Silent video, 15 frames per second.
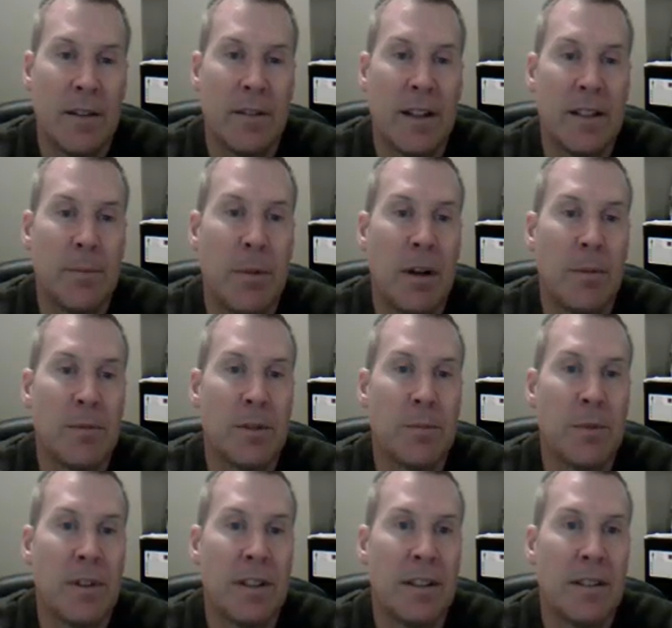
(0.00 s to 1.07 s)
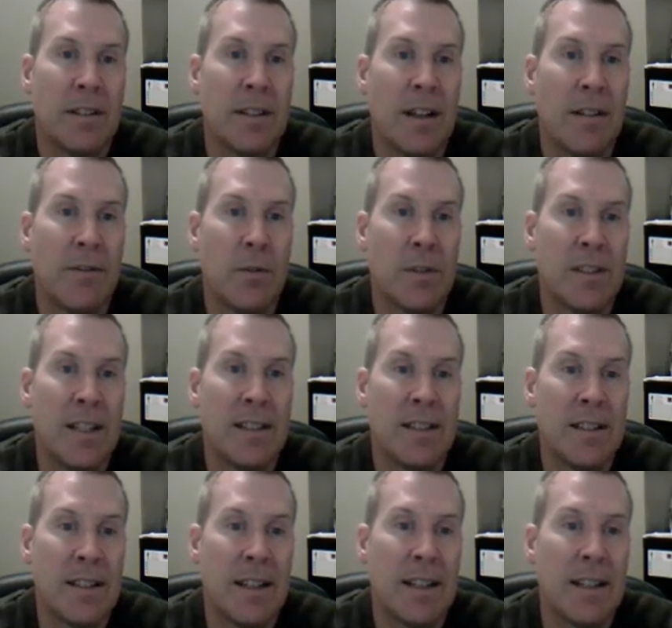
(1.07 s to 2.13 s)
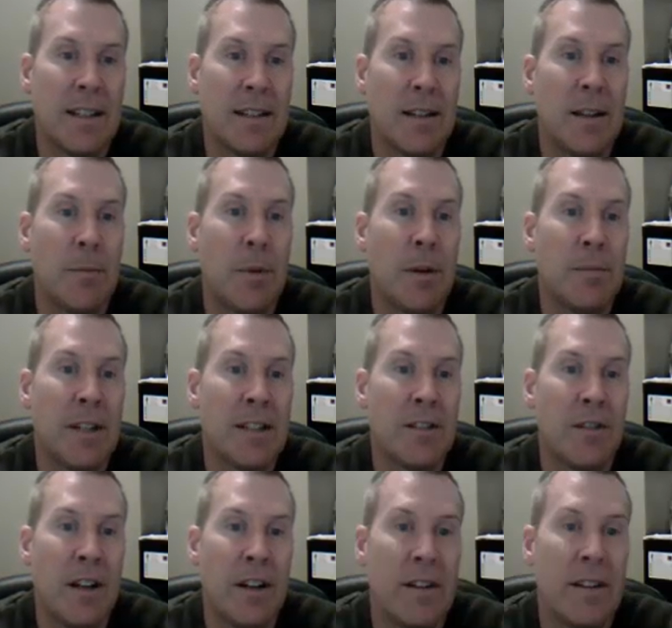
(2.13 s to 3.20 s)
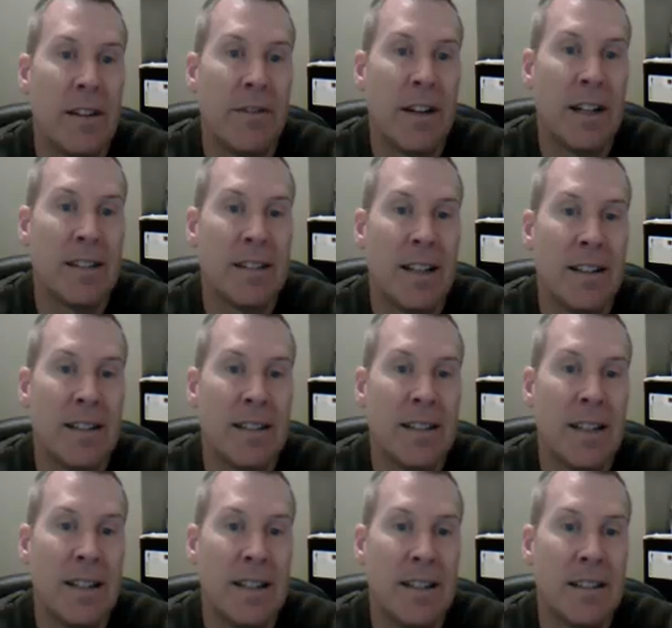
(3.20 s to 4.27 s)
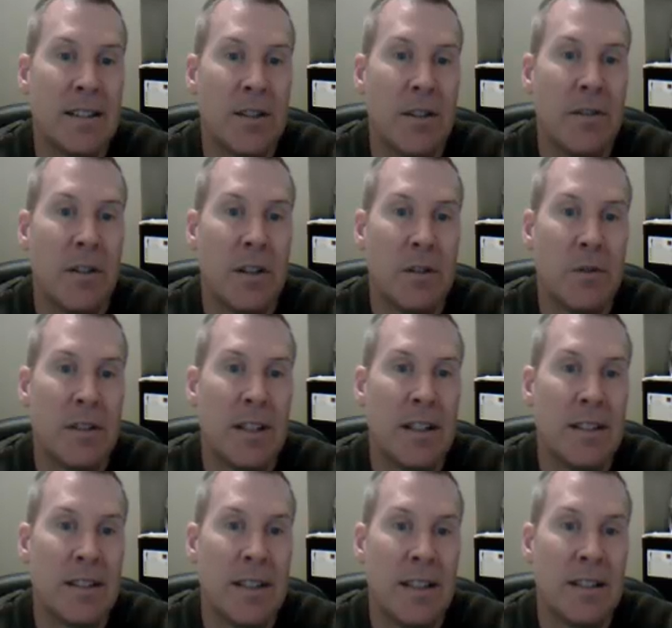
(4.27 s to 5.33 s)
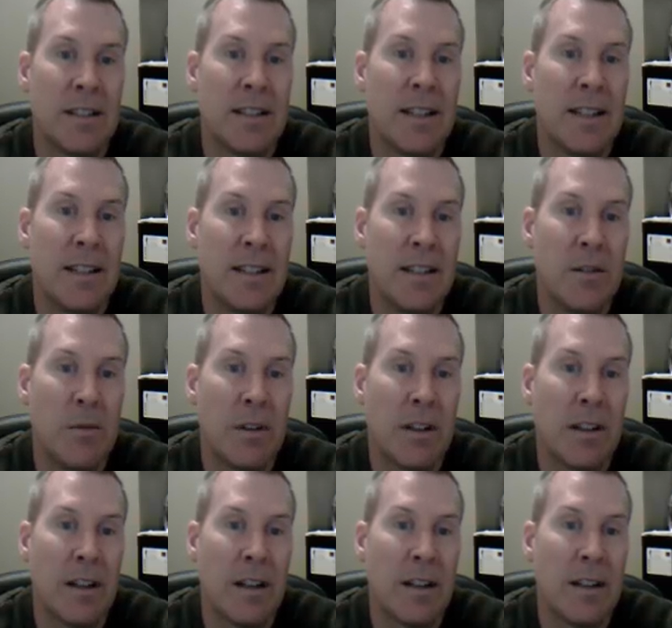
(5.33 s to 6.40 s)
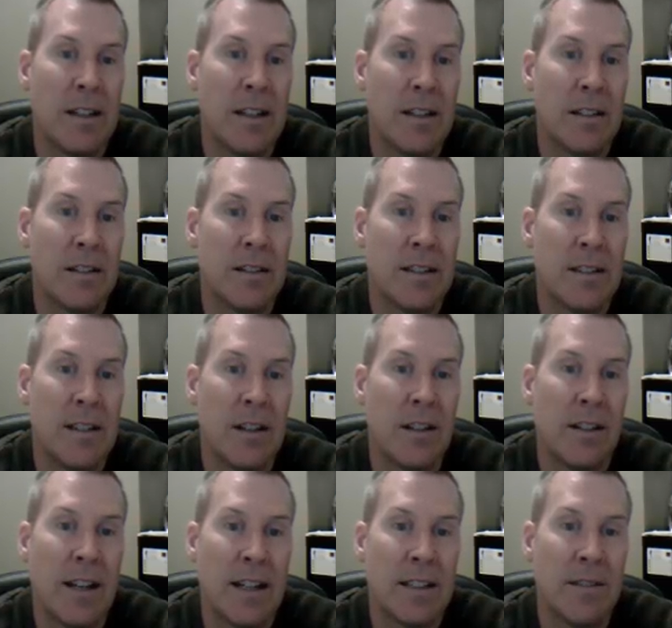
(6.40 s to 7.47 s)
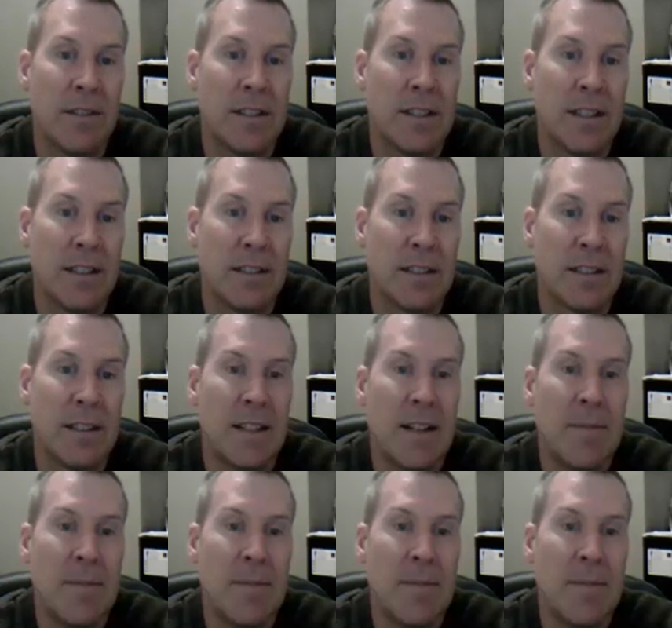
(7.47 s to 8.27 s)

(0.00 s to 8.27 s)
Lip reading: That's Palm Springs Four Seasons. In Palm Desert area, they've got Sun City. So if you're interested in Sun City, you would click here to see all active listings.